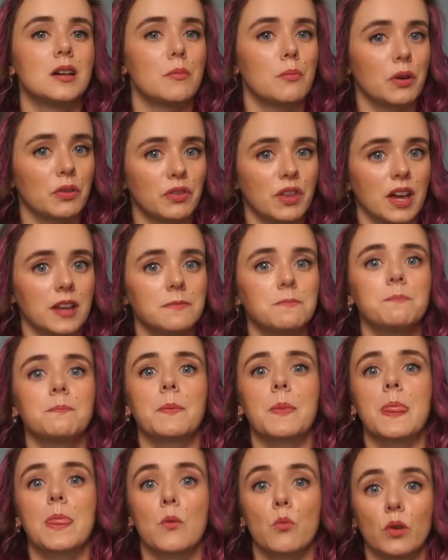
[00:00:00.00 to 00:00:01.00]
But then,
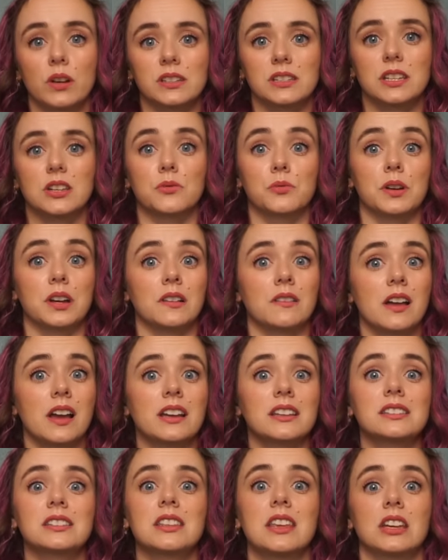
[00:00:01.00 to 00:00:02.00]
once he
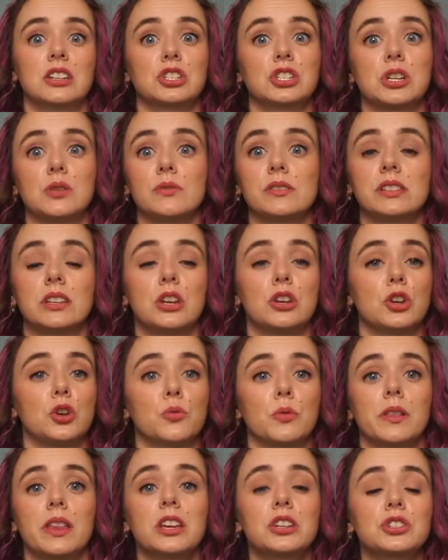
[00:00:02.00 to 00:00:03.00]
realized that she was in a new
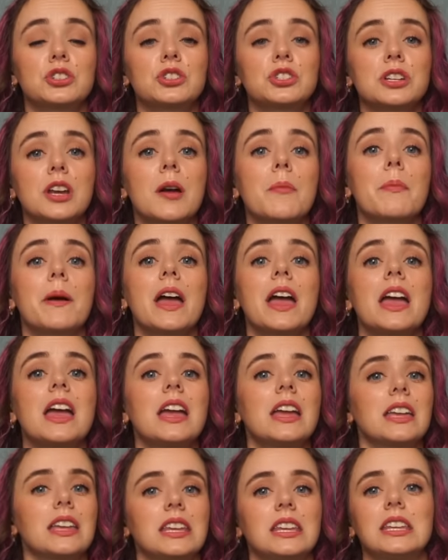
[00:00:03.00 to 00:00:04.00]
relationship,
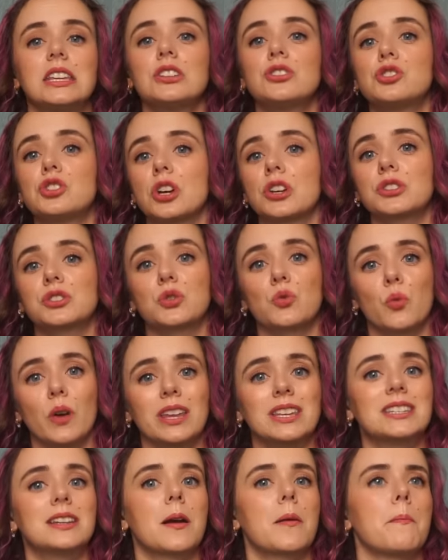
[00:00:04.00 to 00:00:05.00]
he just
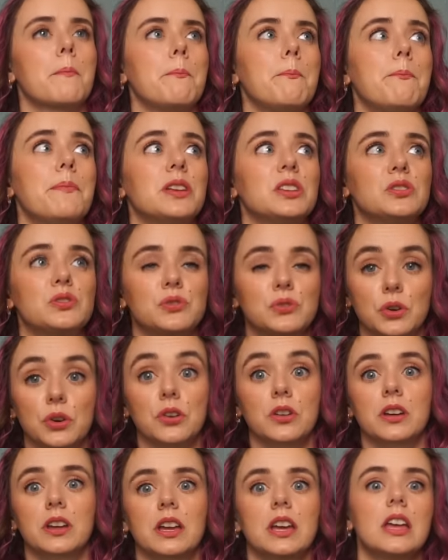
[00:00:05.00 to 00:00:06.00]
went
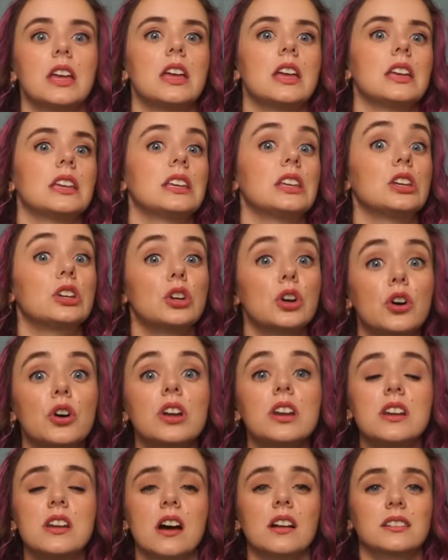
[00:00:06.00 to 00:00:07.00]
berserk. He
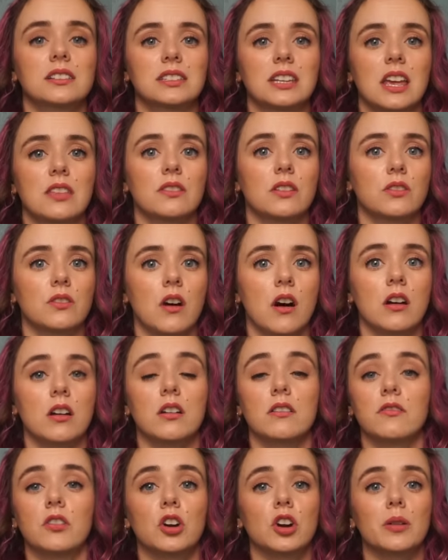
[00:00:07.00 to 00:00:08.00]
could not stand the thought
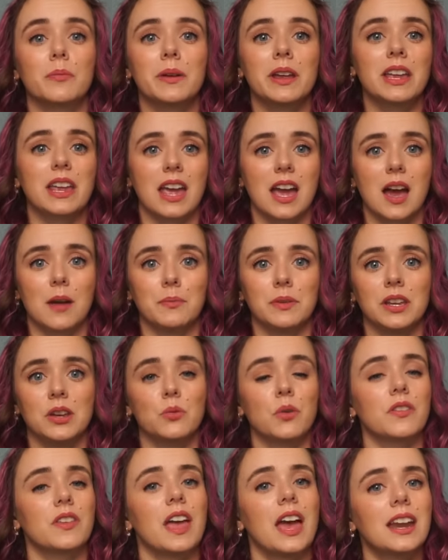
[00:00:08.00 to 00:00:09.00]
of her being happy
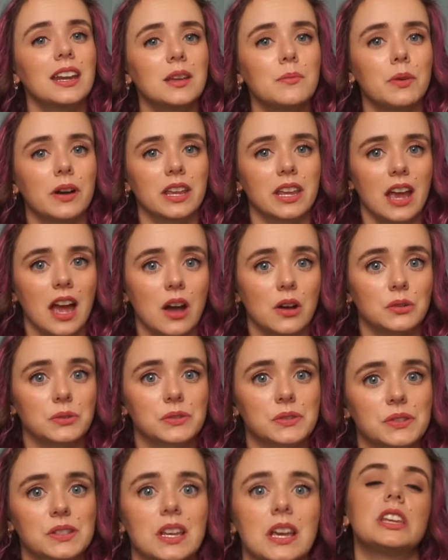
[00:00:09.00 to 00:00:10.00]
with anybody
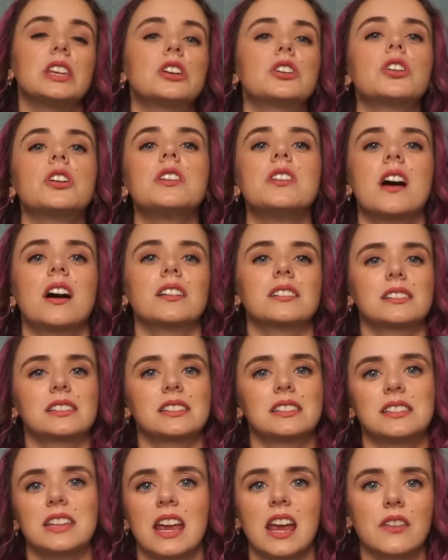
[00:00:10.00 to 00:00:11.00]
else. He could not
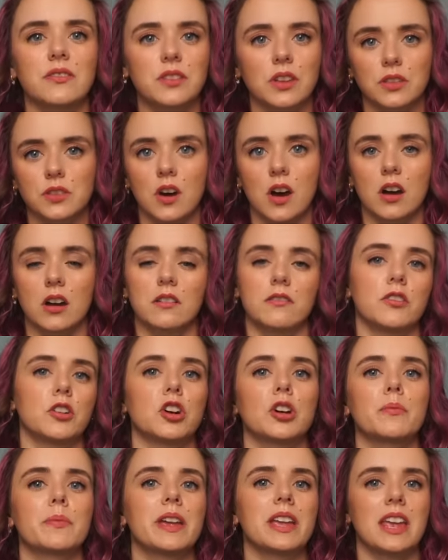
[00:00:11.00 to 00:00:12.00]
stand the thought of
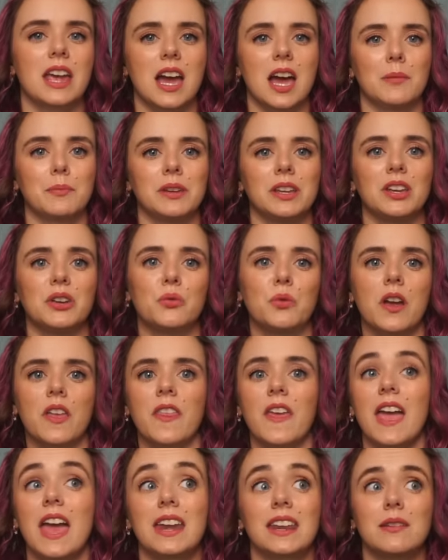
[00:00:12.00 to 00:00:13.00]
her being happy
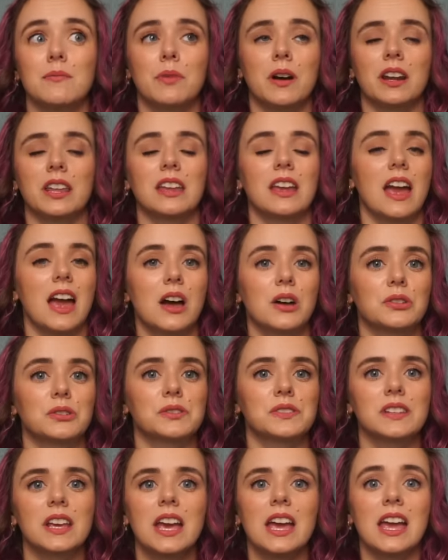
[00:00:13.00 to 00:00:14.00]
with anybody
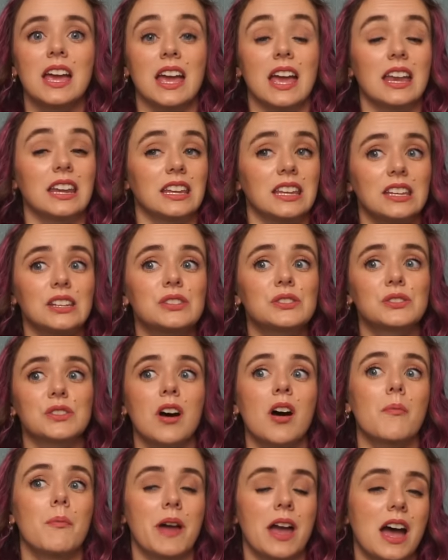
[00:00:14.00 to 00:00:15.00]
else. And he
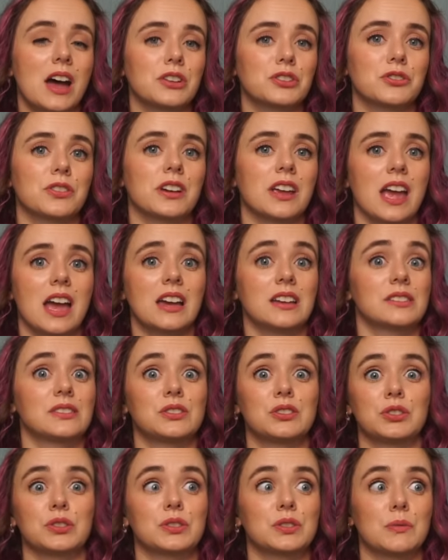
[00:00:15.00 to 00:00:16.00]
saw Patrick
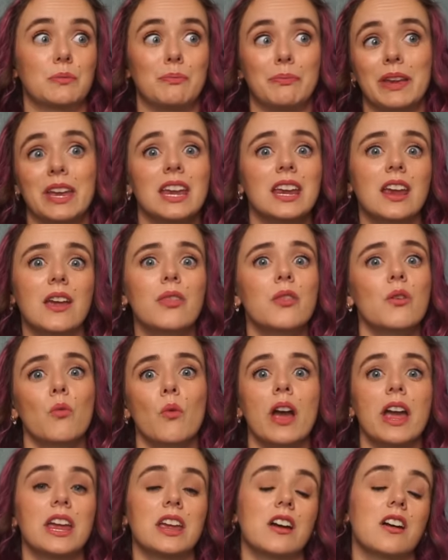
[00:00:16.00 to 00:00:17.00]
as just being in the
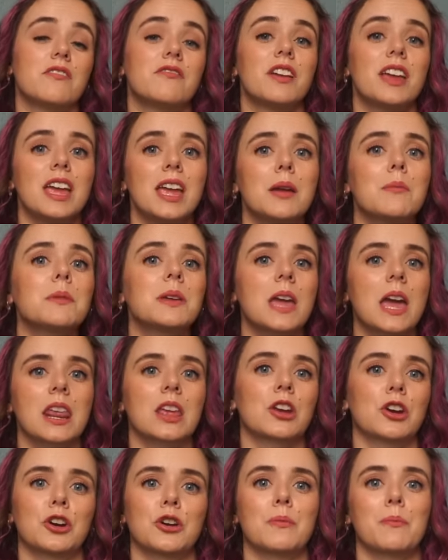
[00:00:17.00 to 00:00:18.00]
way of him
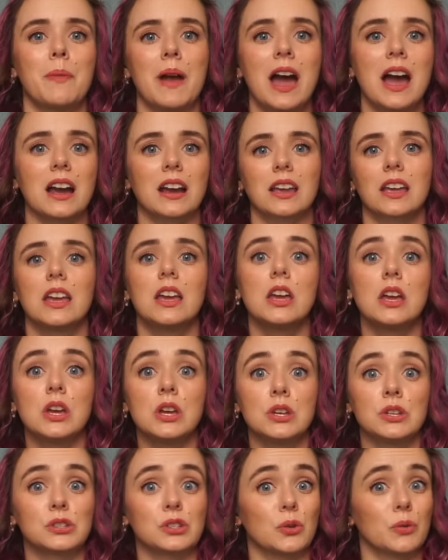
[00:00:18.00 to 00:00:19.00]
getting her back.
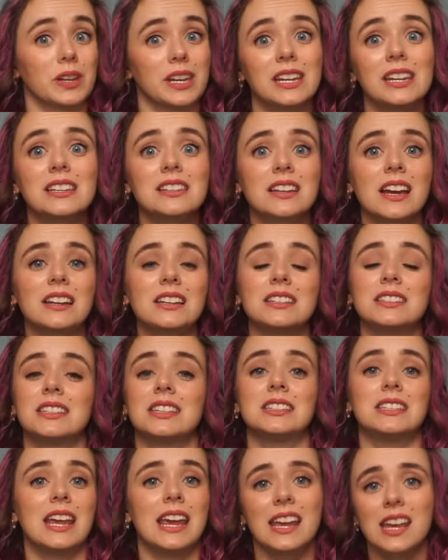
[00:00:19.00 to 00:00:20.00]
So he decided
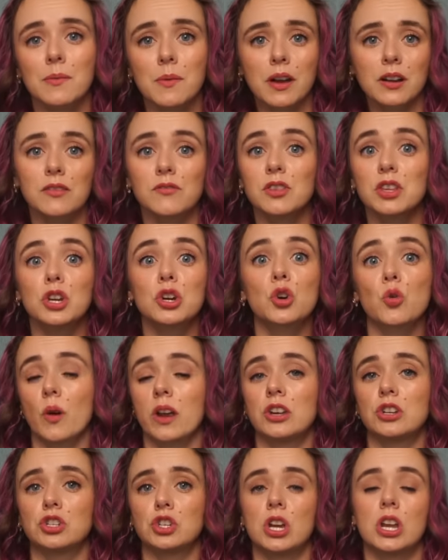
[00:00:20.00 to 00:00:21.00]
to take him out of the
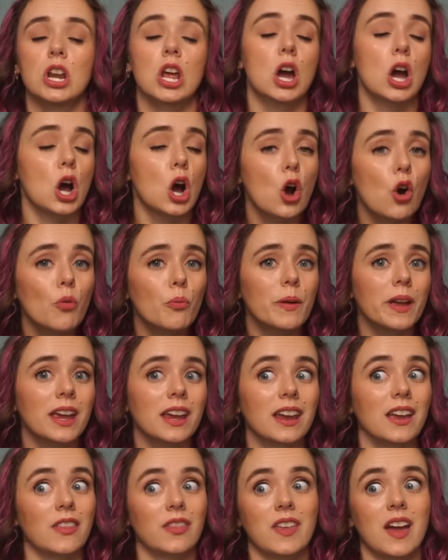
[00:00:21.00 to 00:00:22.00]
equation,
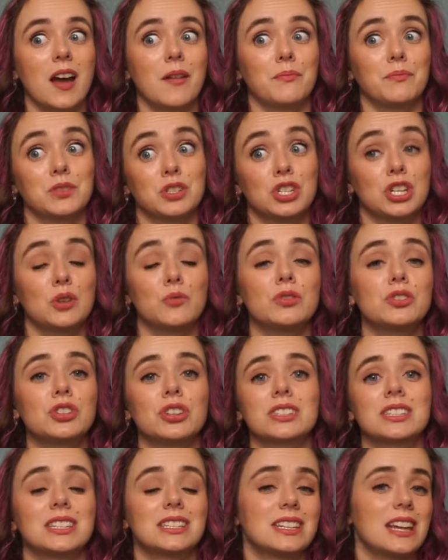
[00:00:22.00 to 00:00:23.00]
hoping that she would
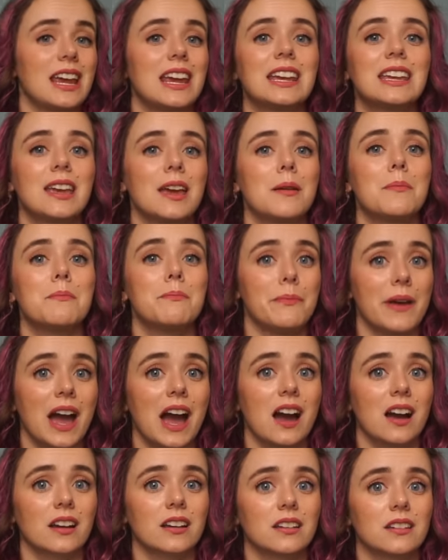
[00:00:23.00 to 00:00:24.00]
just take him
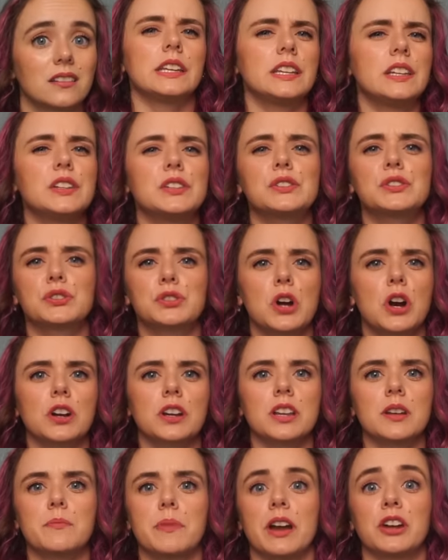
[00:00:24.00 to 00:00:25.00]
back. He
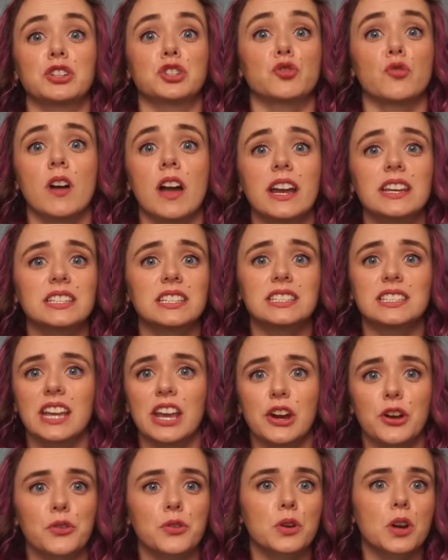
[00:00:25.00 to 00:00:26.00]
started by trying to
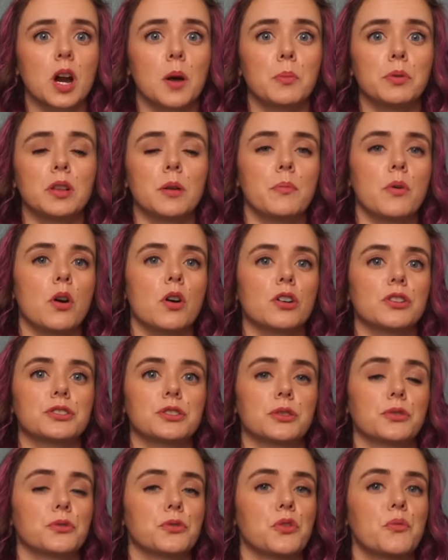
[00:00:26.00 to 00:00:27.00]
tear the couple apart
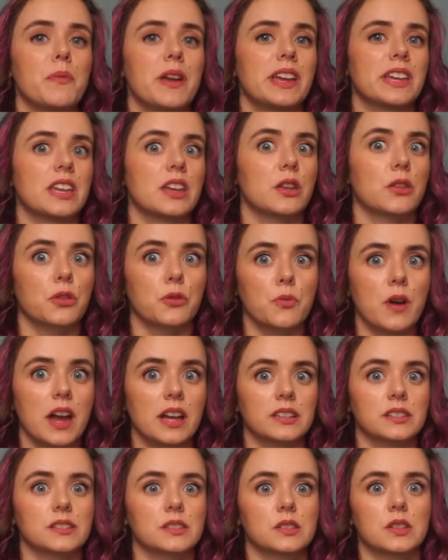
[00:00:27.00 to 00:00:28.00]
through making
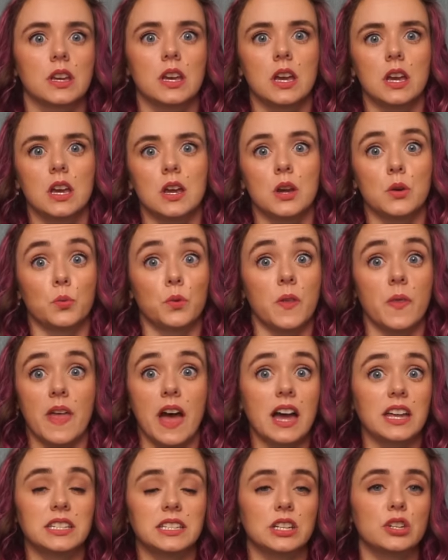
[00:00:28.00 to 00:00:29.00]
threats. When
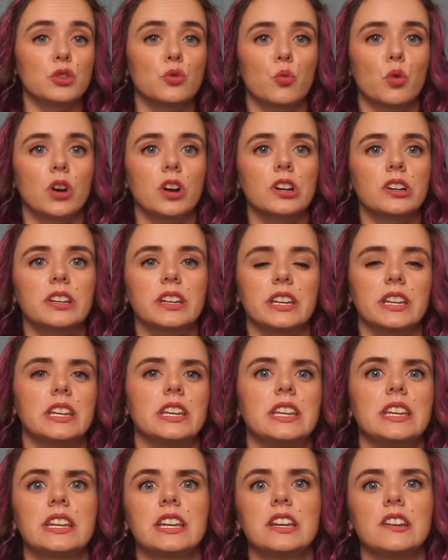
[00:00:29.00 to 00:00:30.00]
that didn't work,
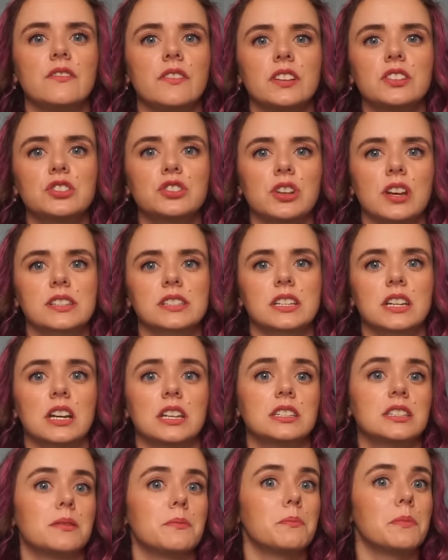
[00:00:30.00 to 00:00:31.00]
he convinced Jessica
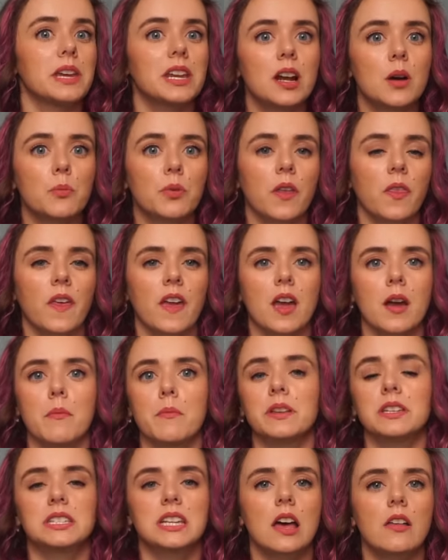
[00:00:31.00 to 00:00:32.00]
to meet up with
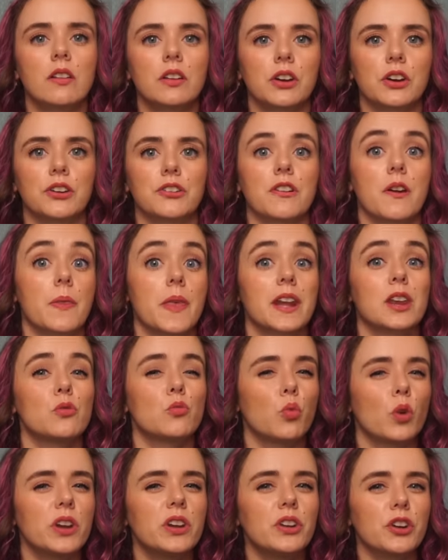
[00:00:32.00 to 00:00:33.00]
him, telling her that he
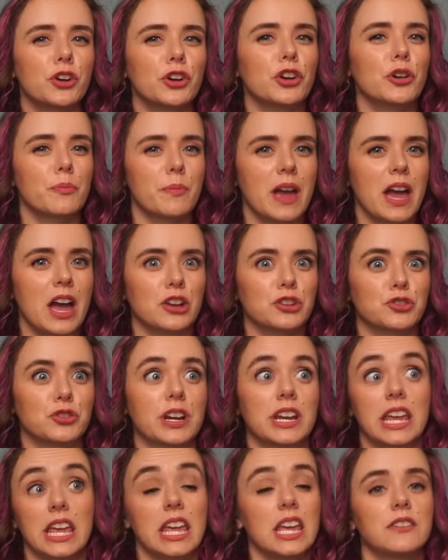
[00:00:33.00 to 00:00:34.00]
wouldn't hurt
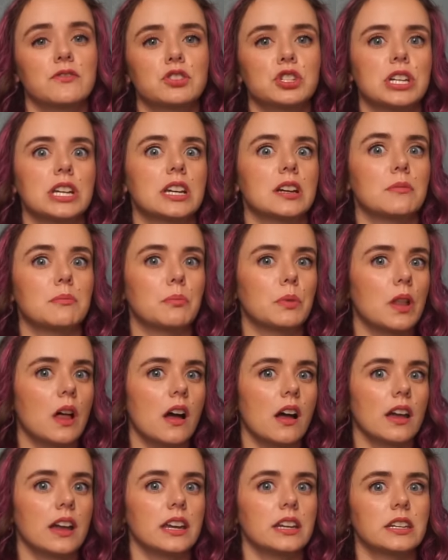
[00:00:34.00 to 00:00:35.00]
Patrick if she
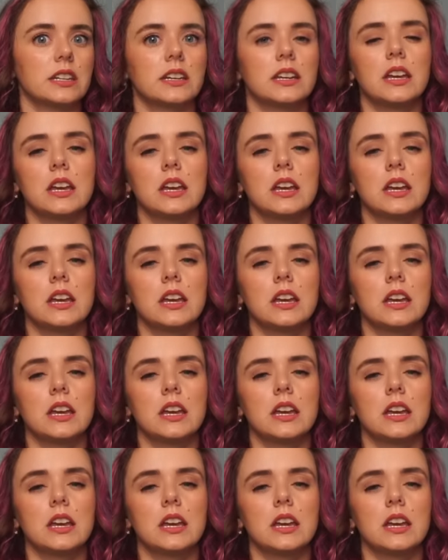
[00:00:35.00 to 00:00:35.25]
complied.